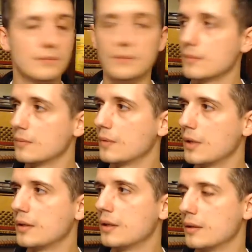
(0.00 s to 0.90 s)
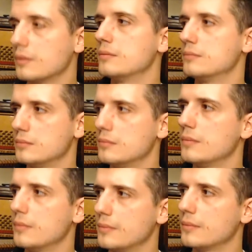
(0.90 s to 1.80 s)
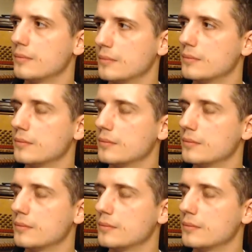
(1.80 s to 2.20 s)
Yeah, for the type of, for her,